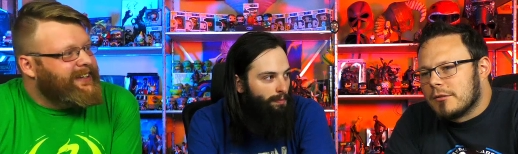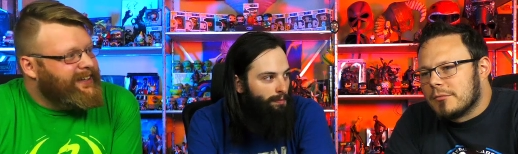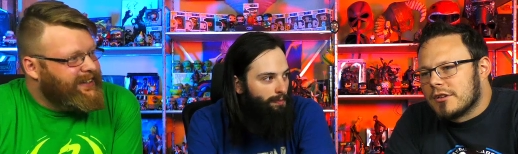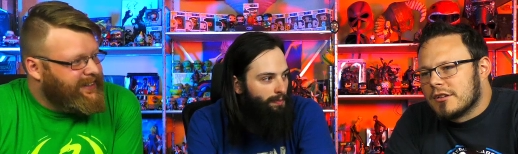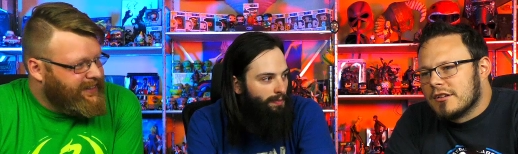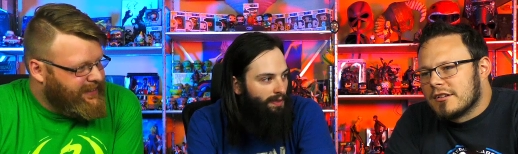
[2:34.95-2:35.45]
Speaker 1: it
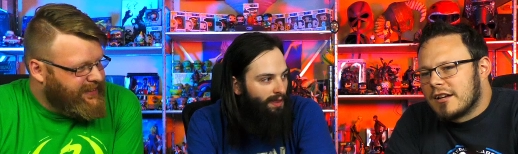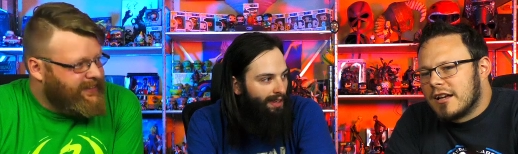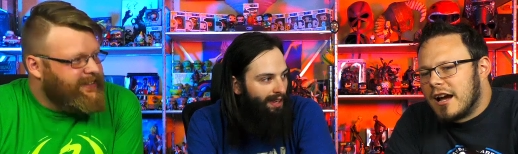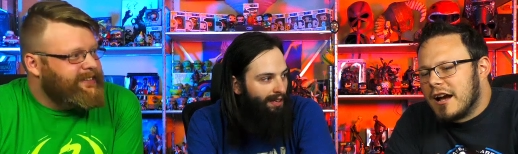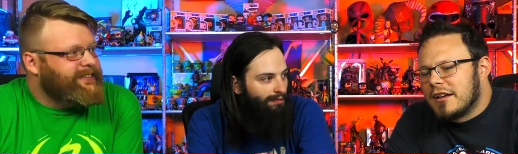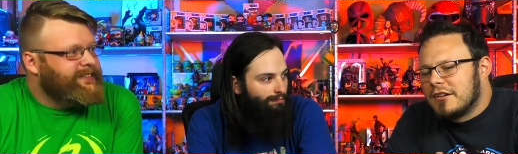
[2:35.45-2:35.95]
because I,
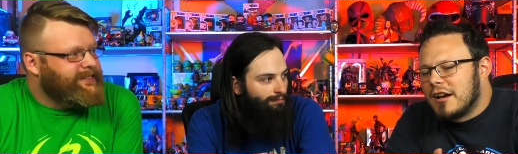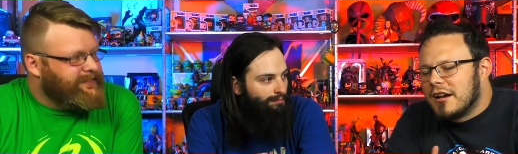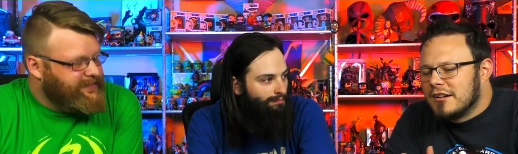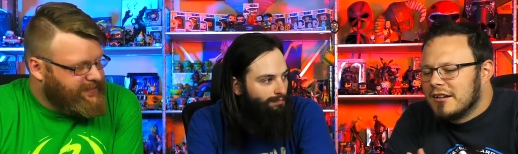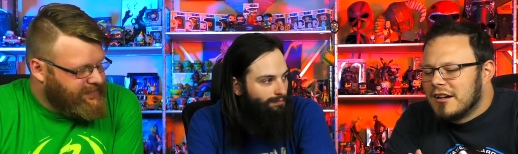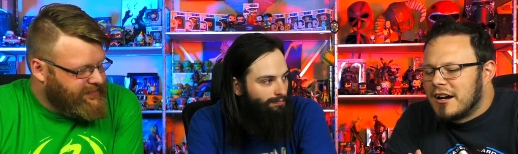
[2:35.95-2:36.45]
I,
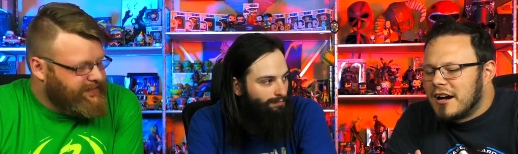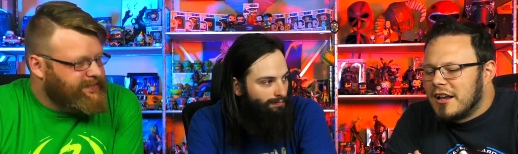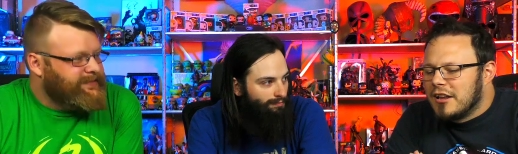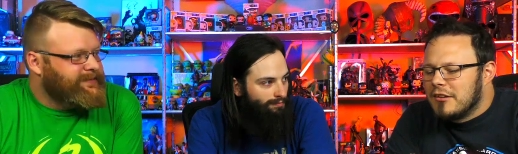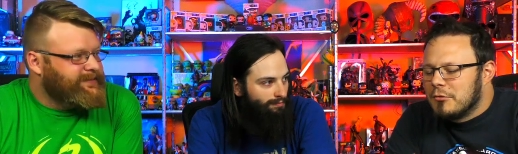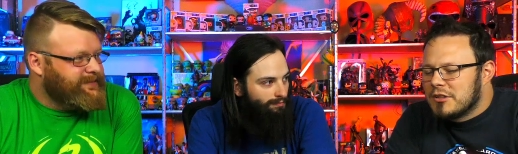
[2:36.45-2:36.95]
I,
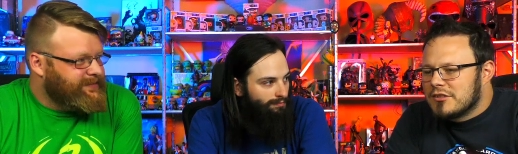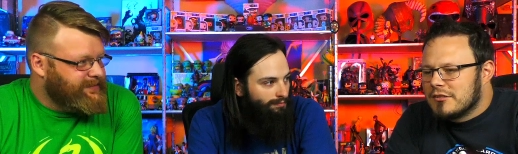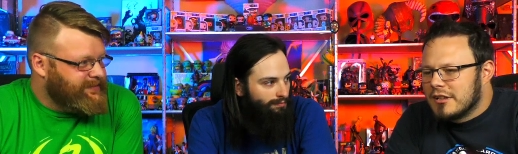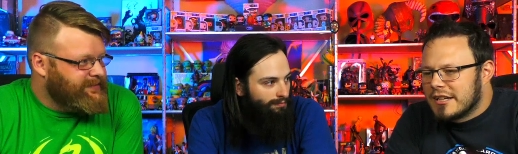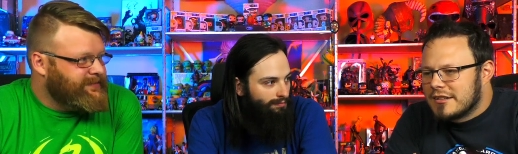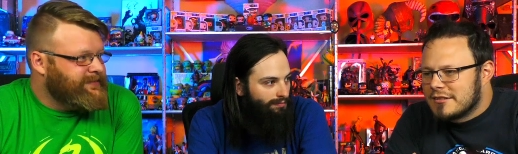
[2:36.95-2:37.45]
love what
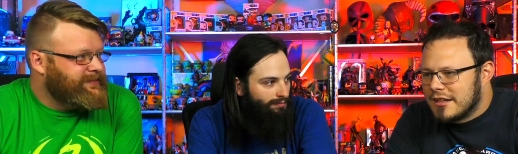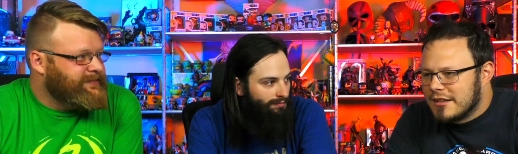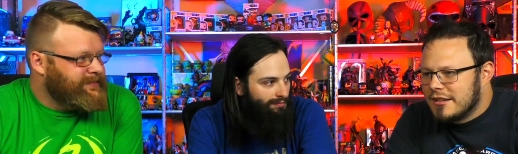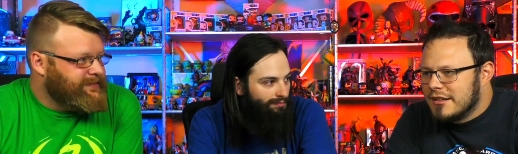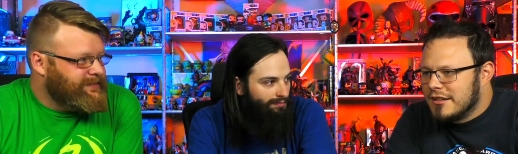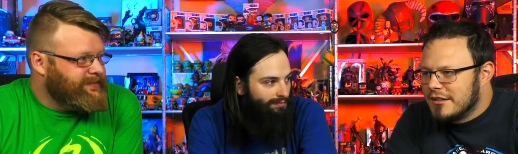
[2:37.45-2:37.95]
like Stan
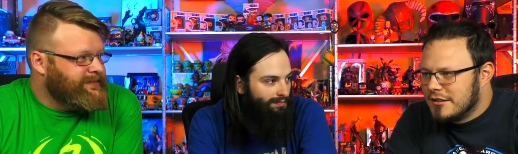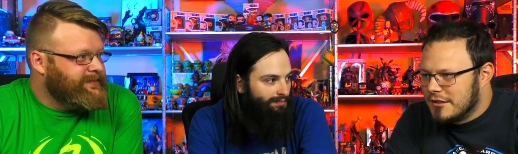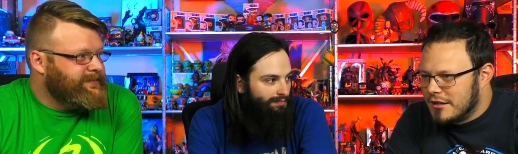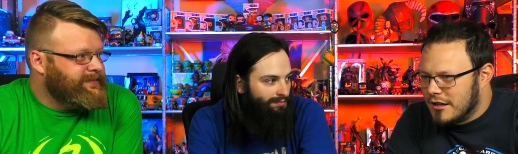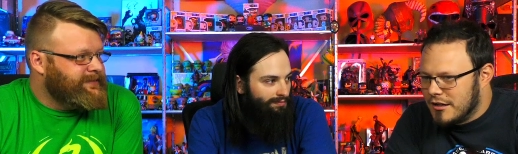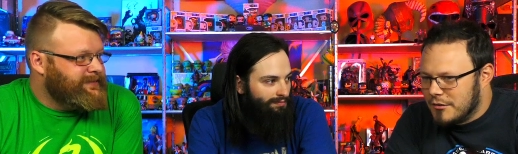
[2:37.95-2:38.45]
Lee
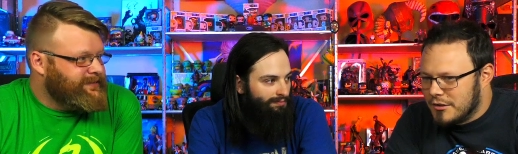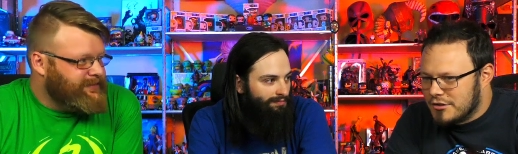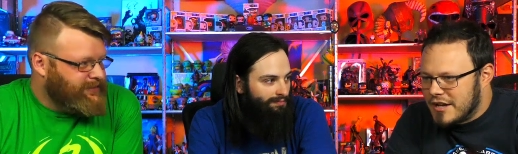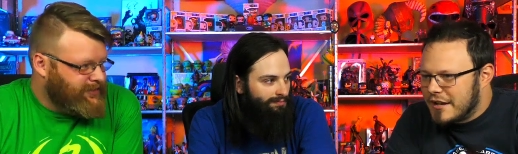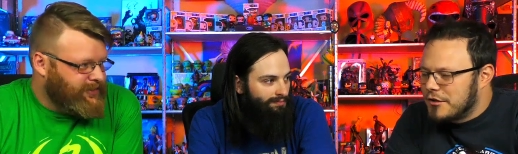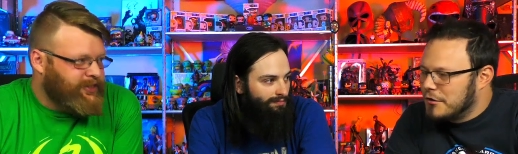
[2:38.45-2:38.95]
and uh,
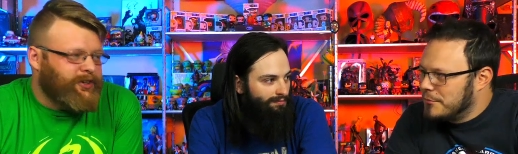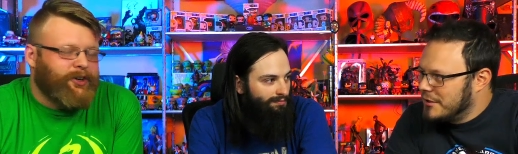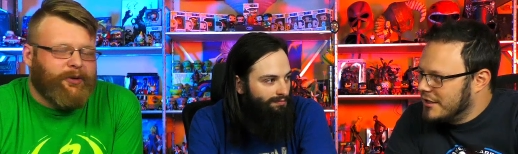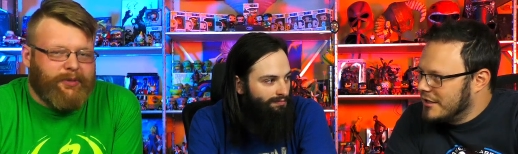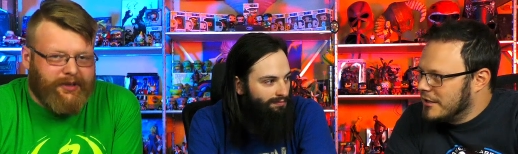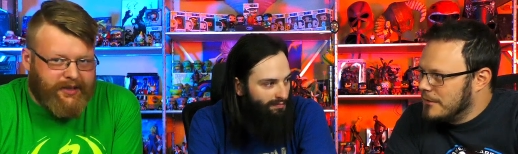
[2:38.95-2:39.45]
Jack Kirby,
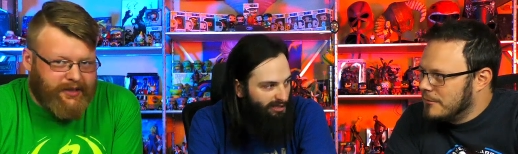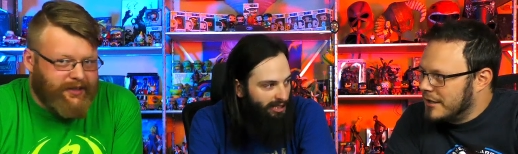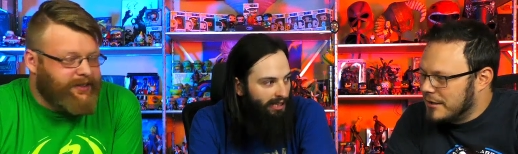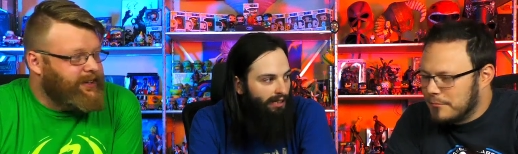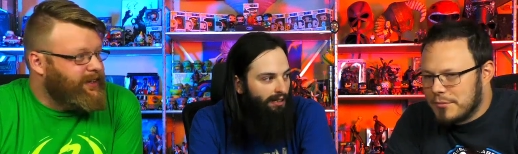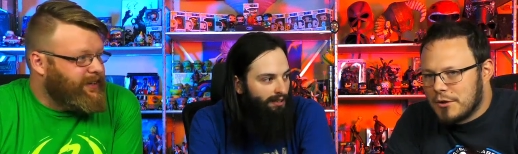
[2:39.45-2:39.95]
Kirby, and them like
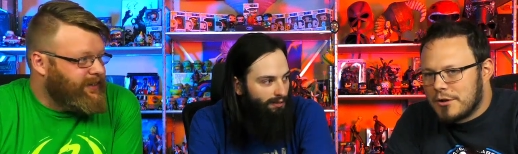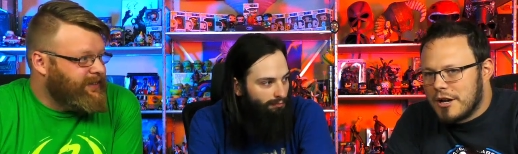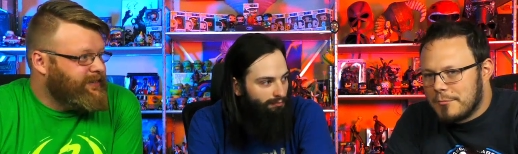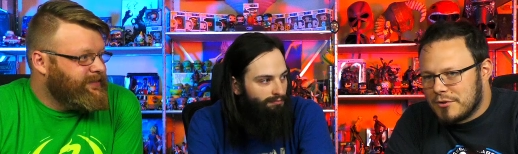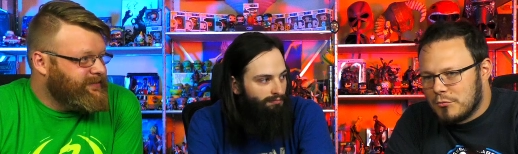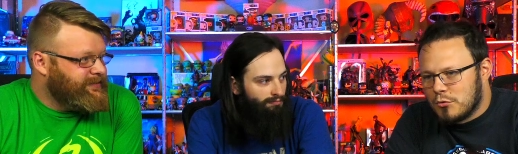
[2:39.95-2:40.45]
yeah. built
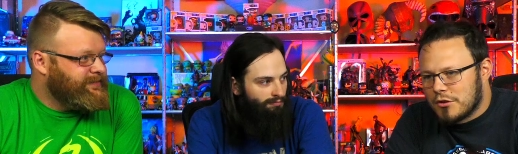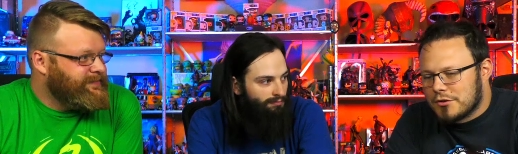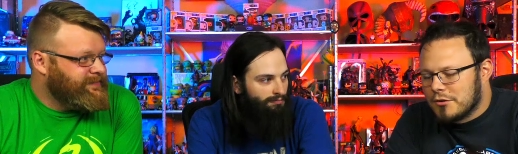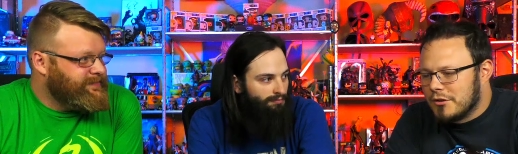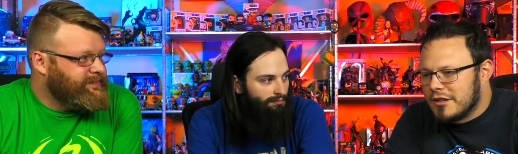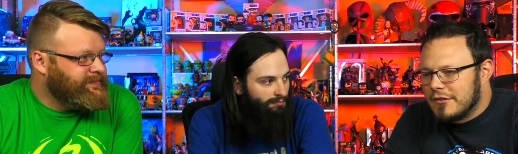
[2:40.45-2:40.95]
up and worked
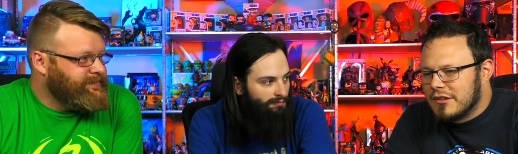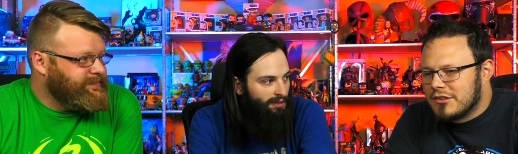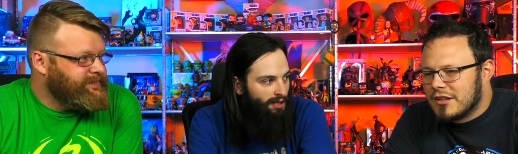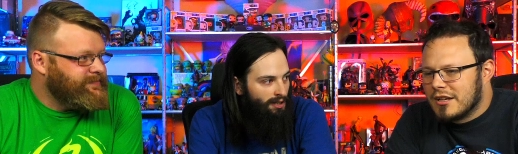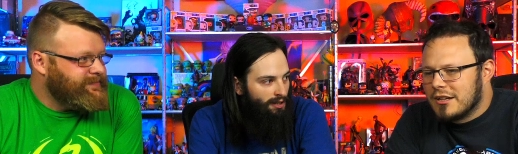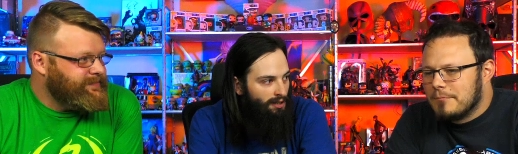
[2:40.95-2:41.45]
on and
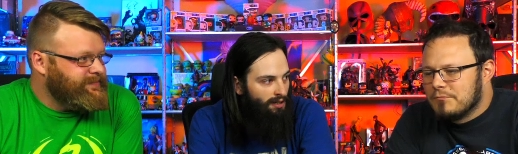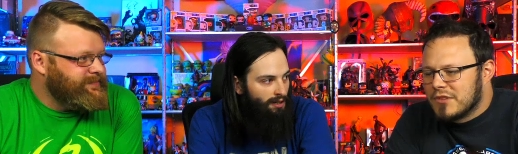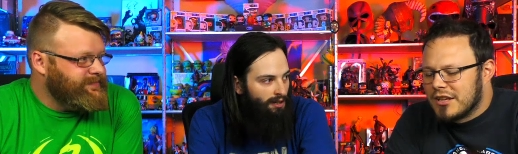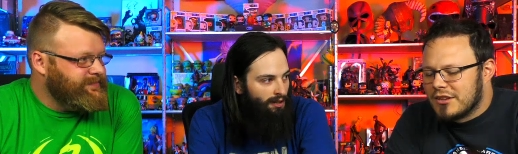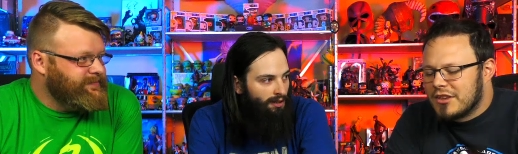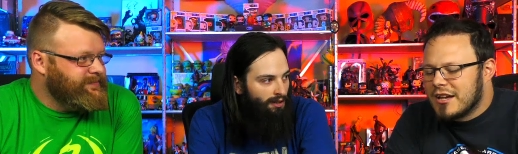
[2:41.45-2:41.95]
everything.
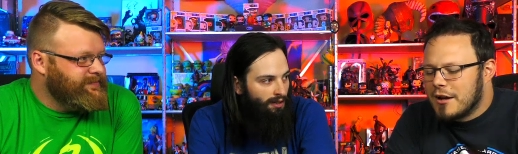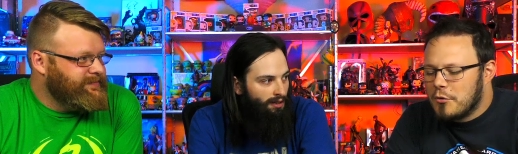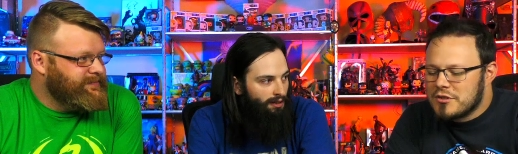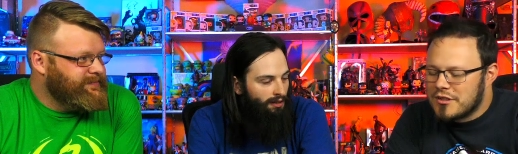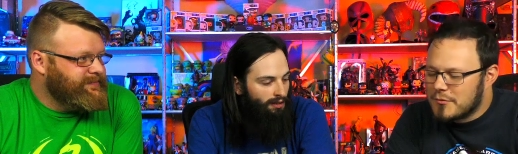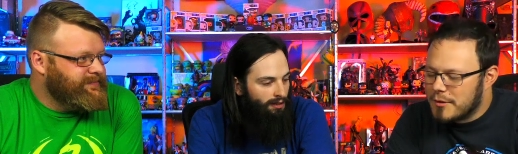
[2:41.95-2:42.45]
And the thing I
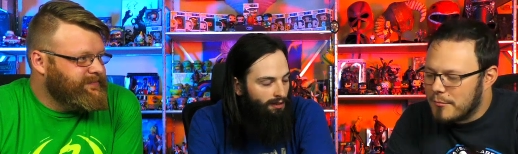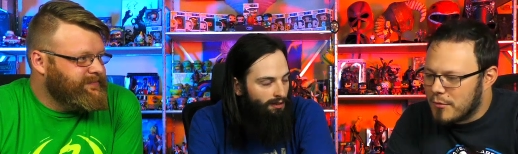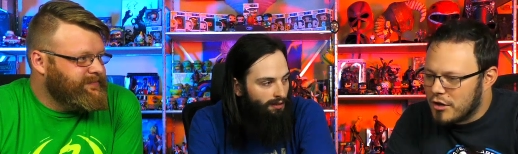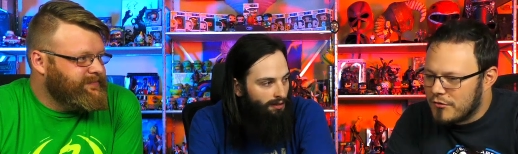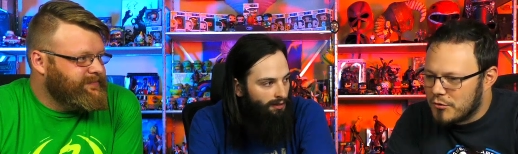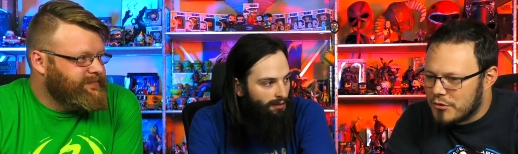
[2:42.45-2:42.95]
always loved about
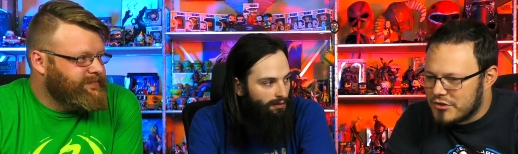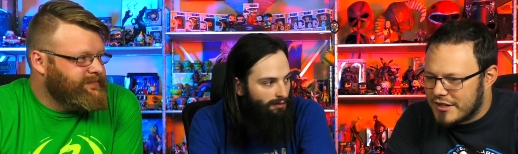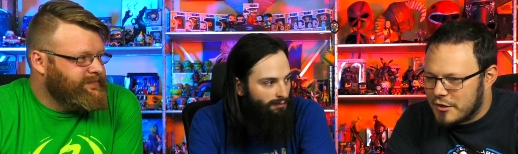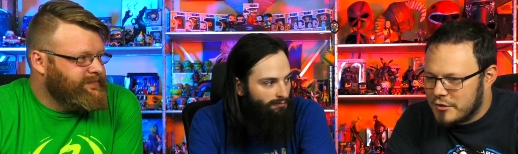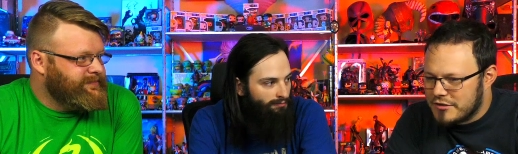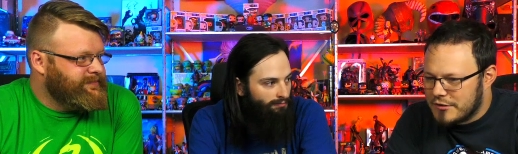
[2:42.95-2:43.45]
Marvel is that
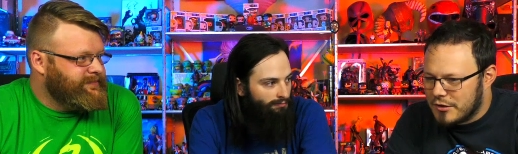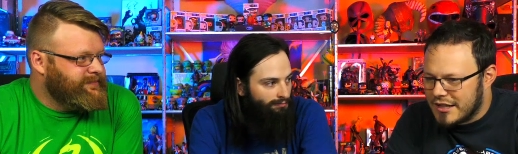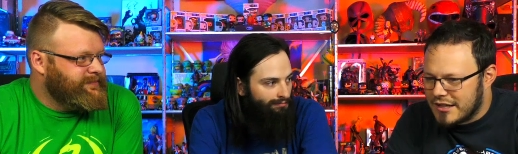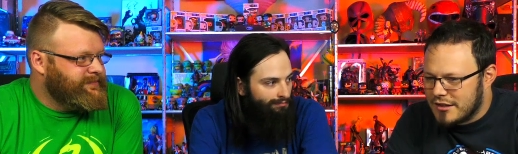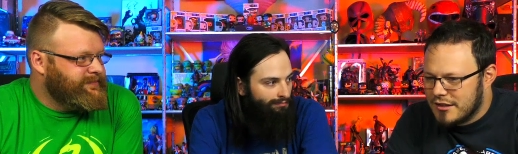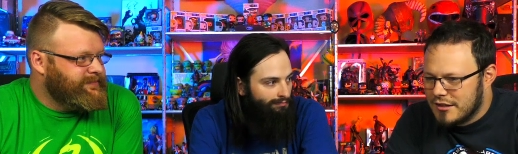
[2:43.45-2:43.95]
I always felt like